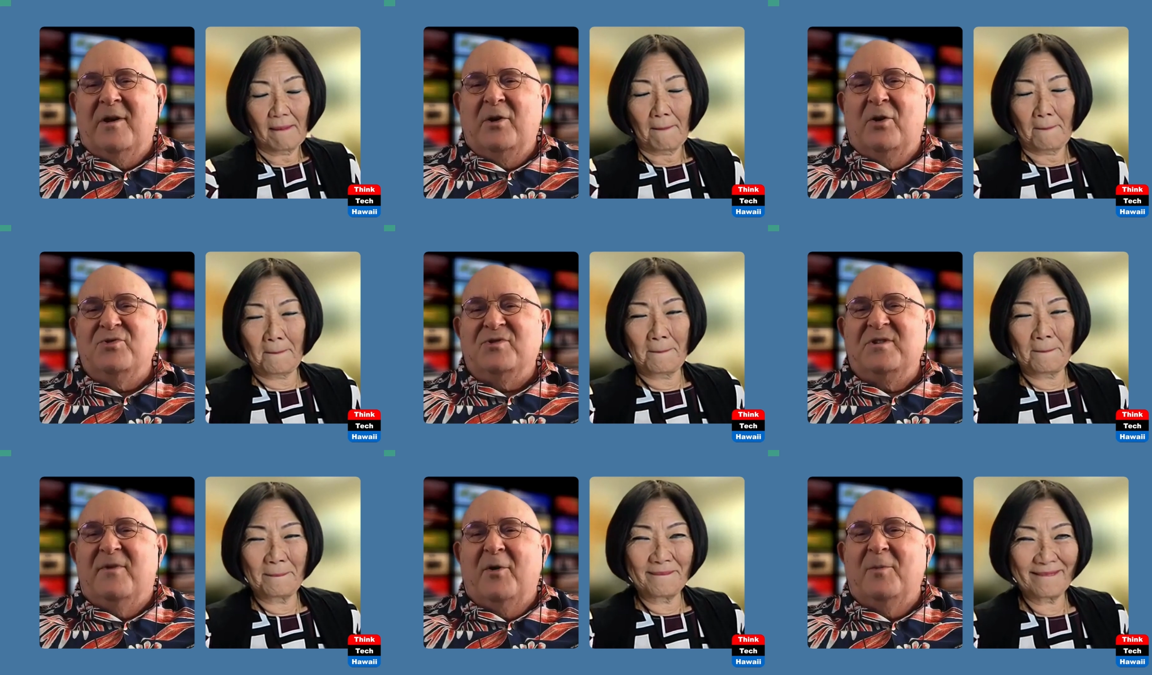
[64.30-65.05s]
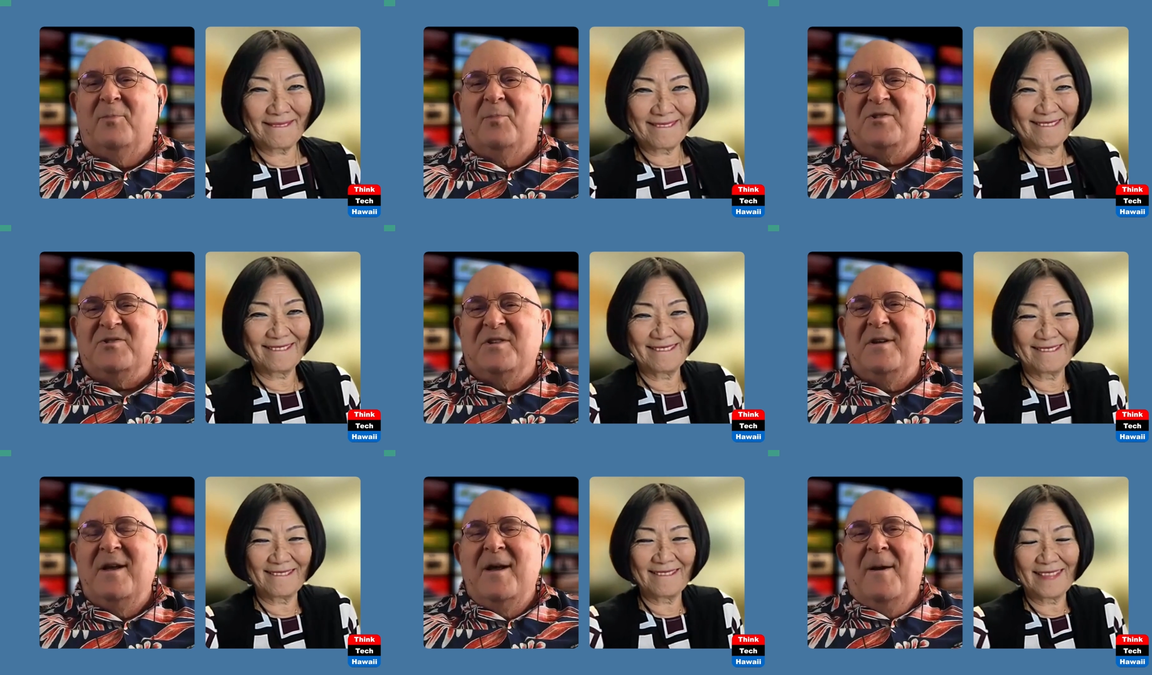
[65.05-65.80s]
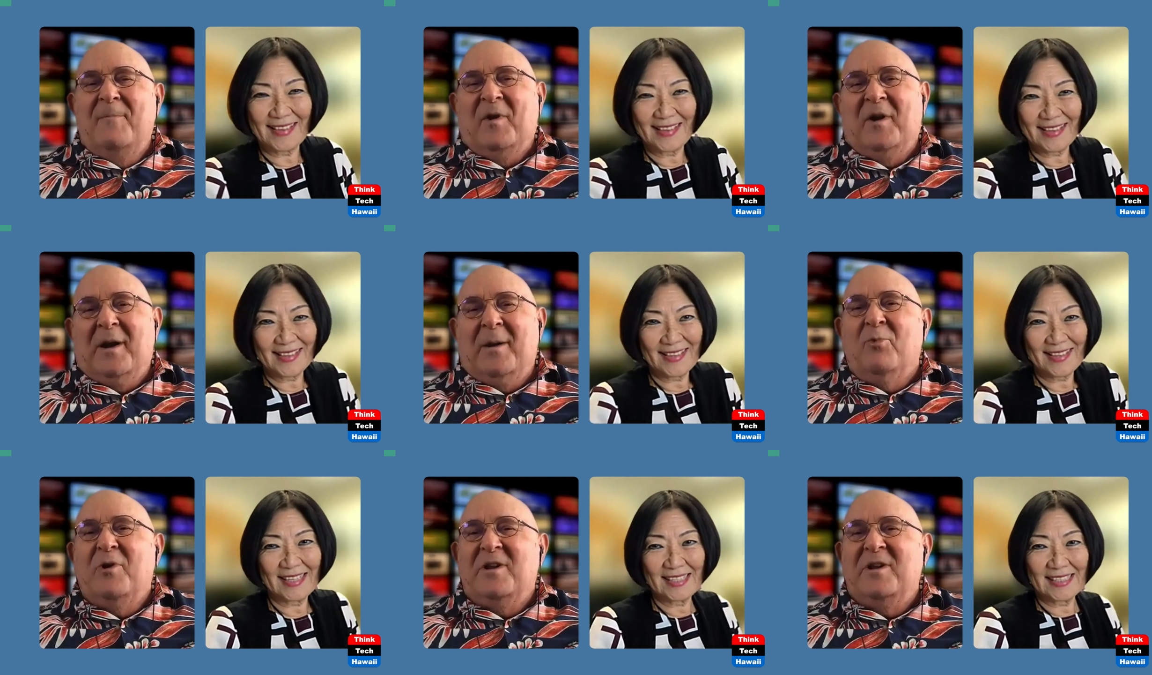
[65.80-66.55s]
Speaker 1: there. I know she's very busy,
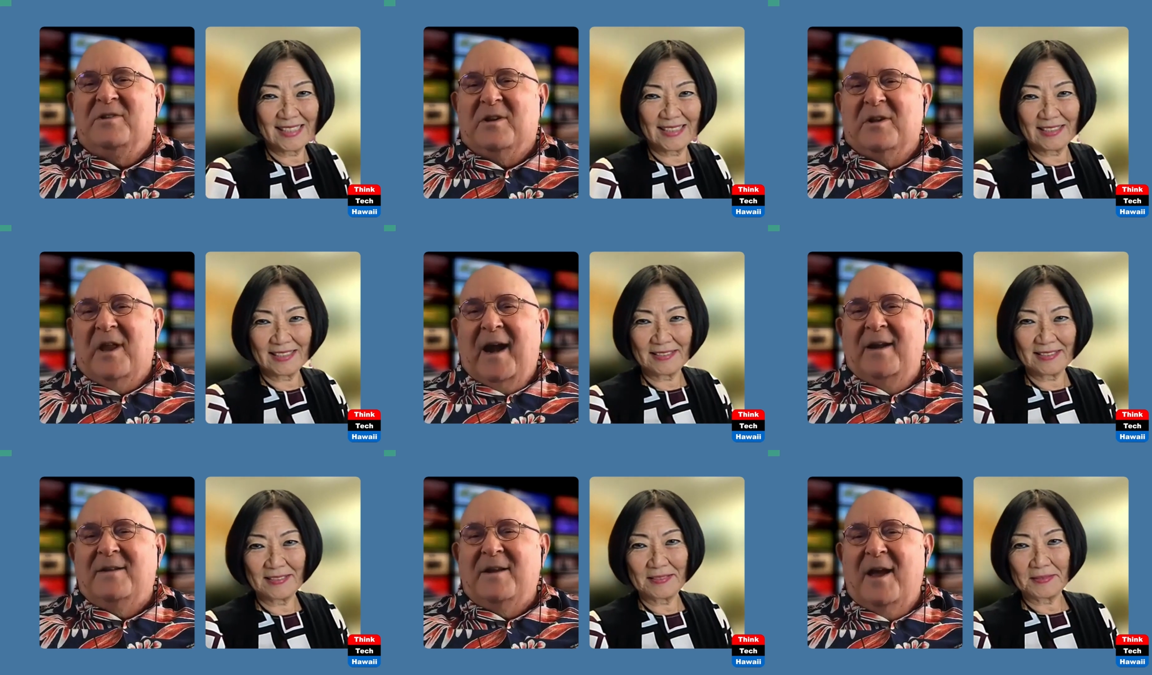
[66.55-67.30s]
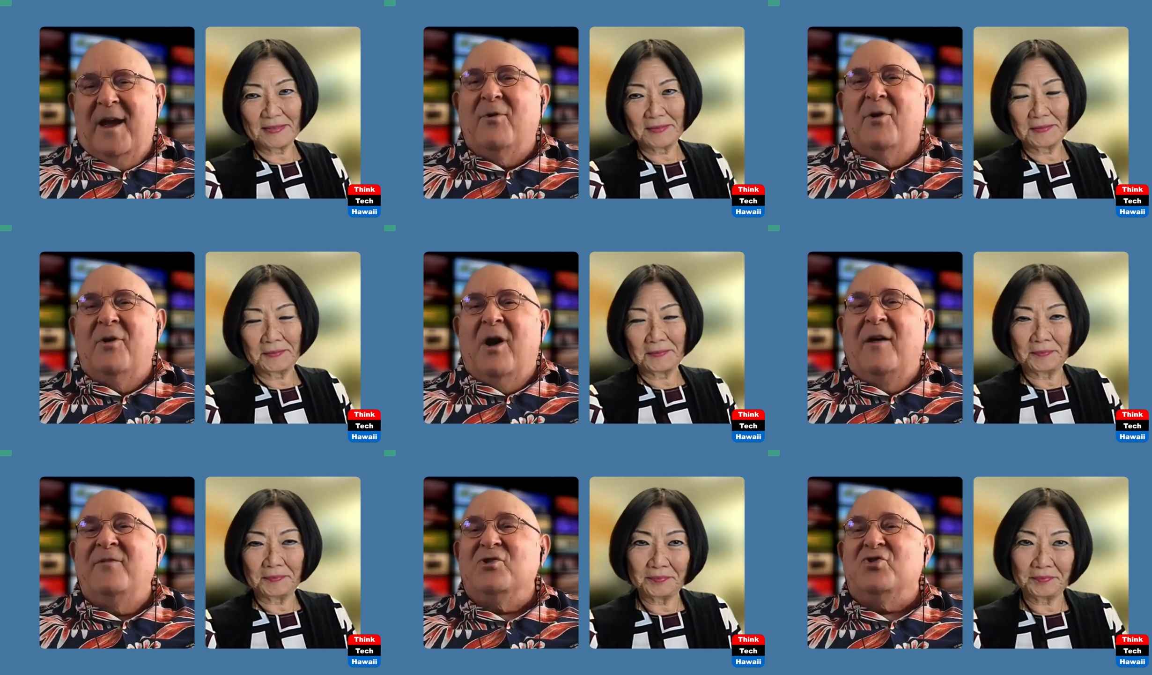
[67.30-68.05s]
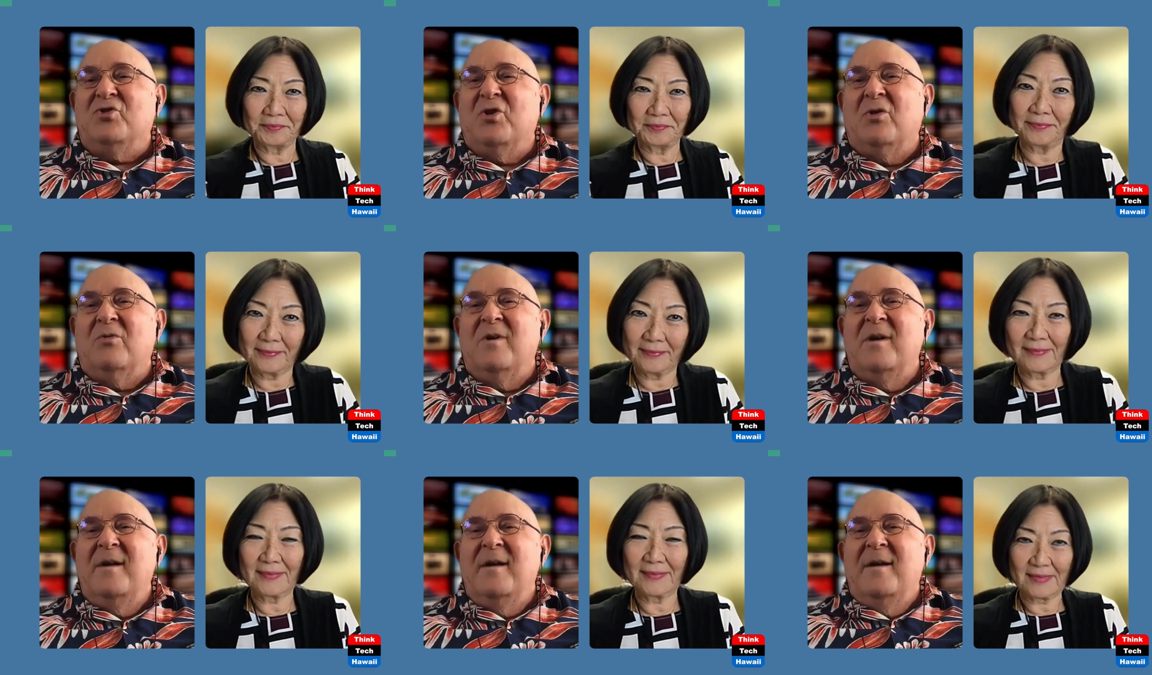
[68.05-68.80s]
but I am really delighted to have her on the
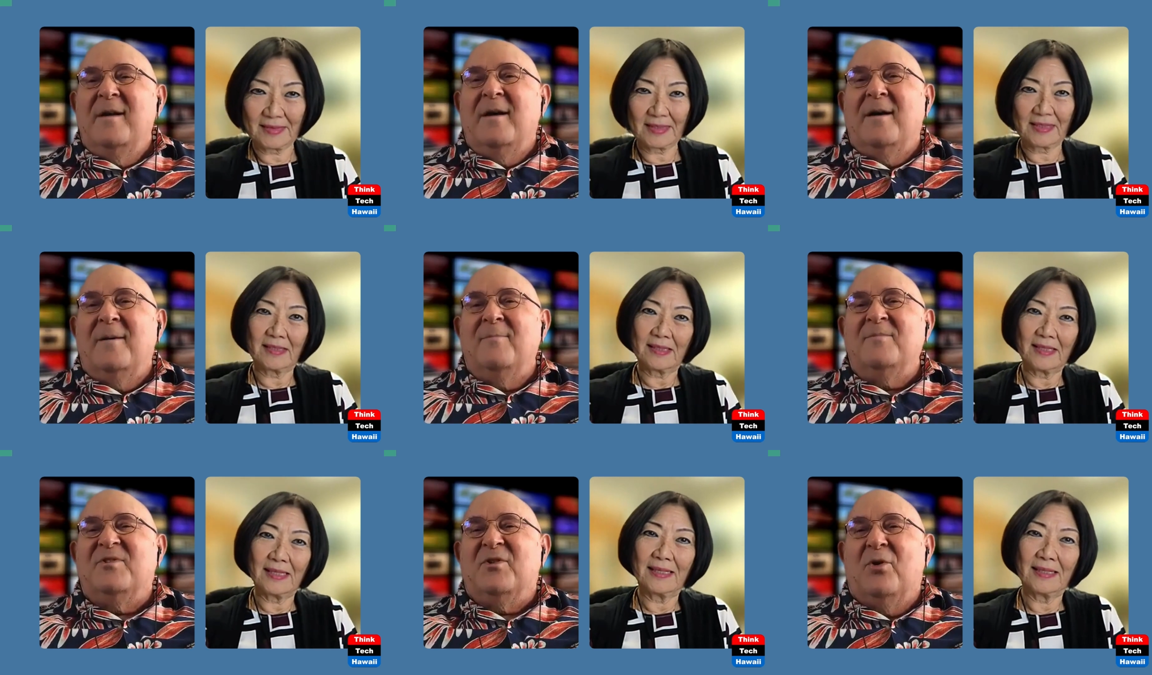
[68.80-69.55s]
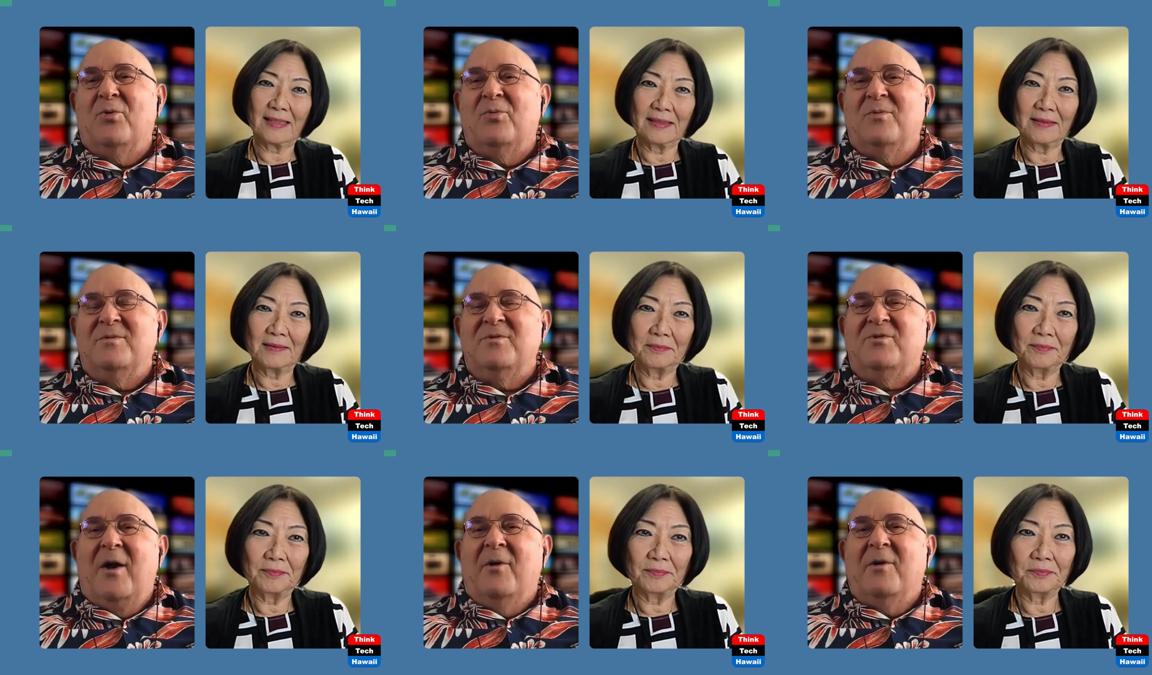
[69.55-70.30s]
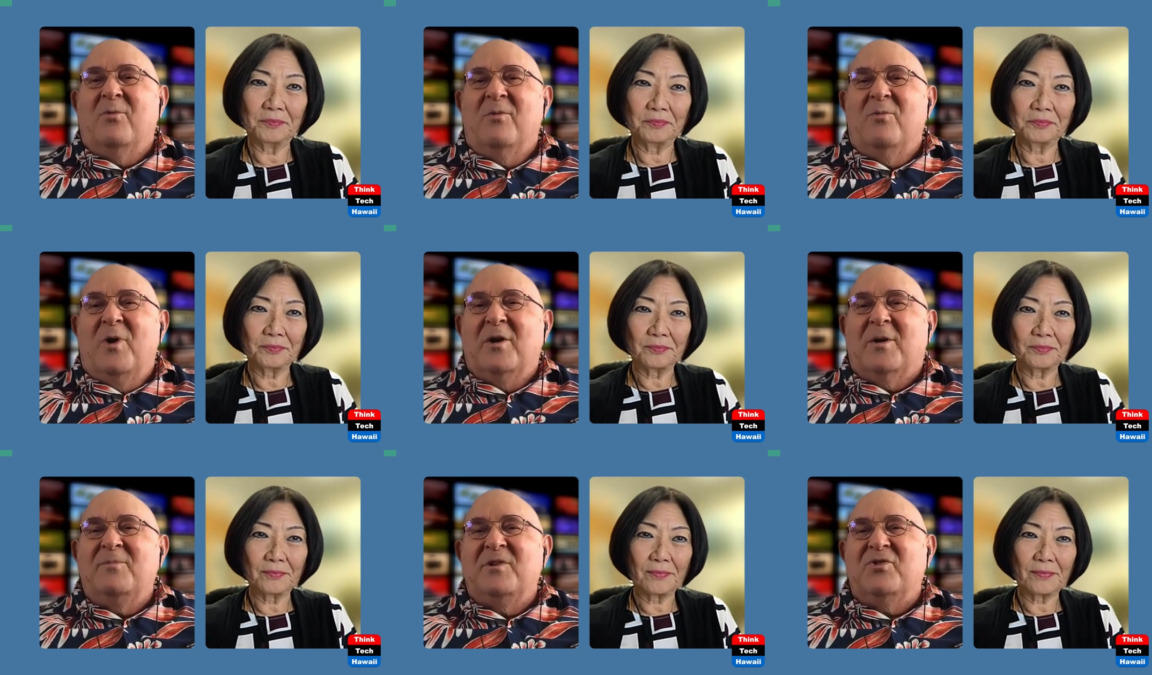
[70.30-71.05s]
show. Um, so, Sharon,
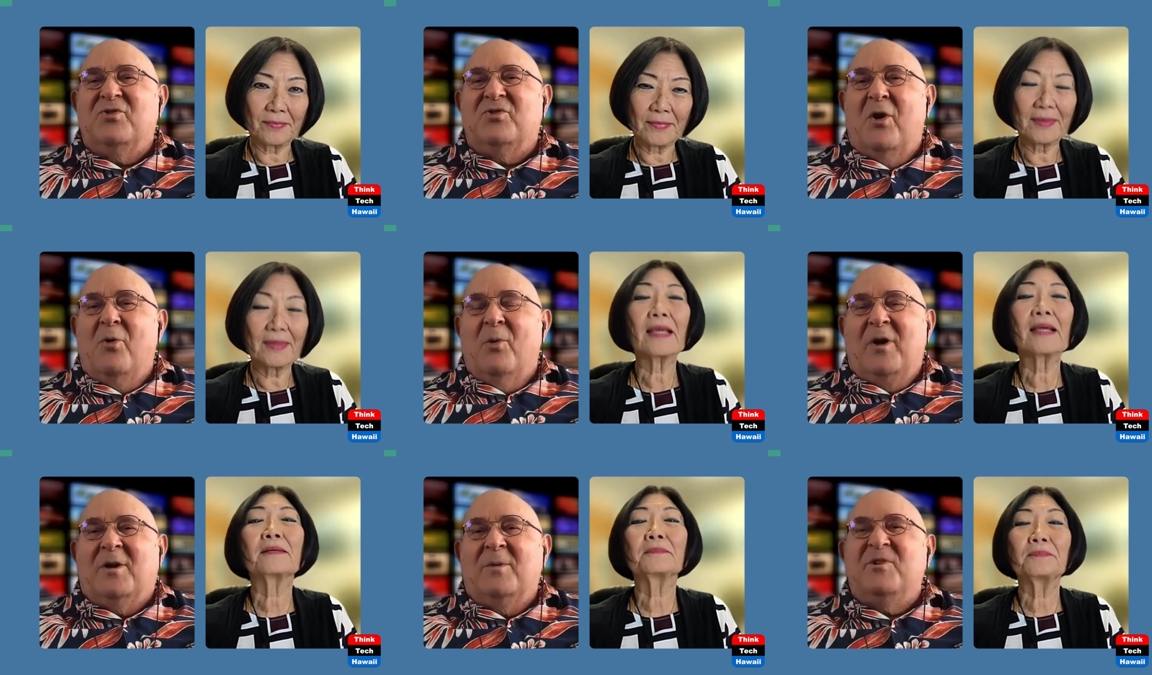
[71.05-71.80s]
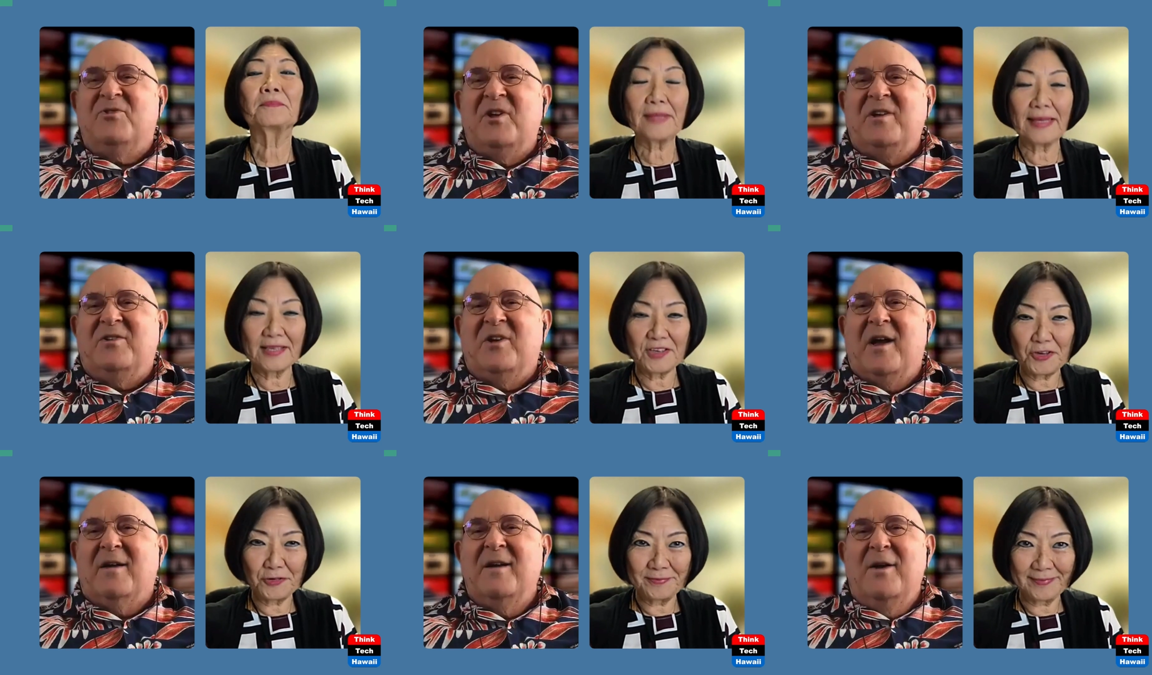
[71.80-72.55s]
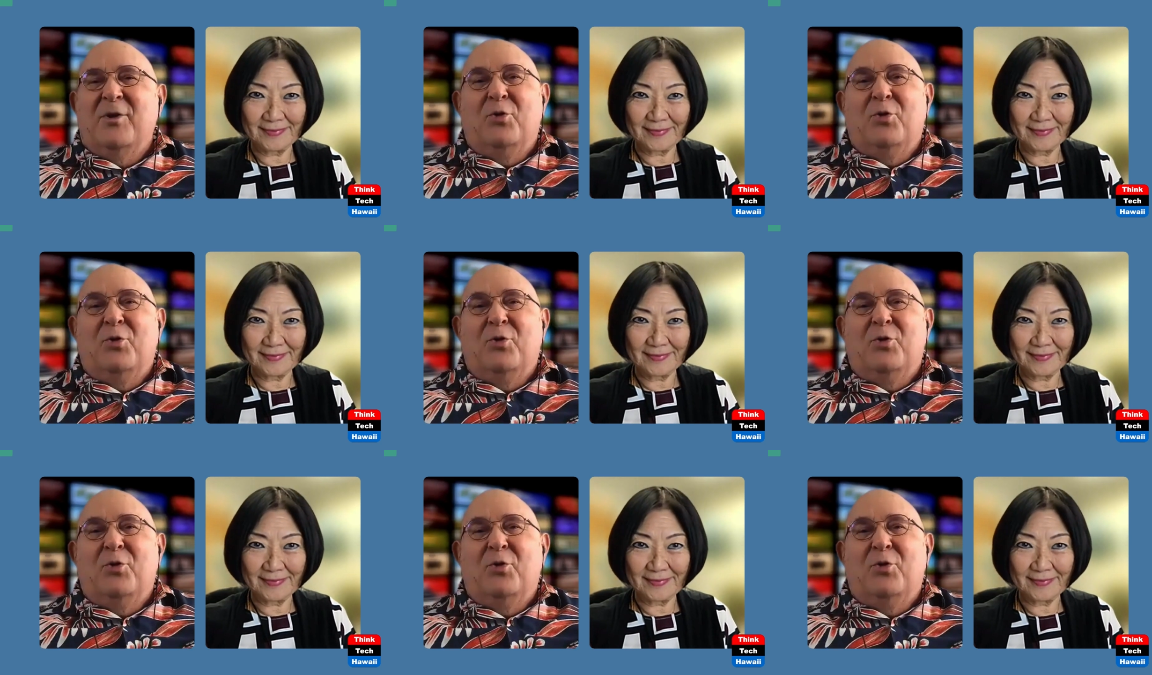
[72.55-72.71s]
welcome to the show. Welcome to ThinkTech.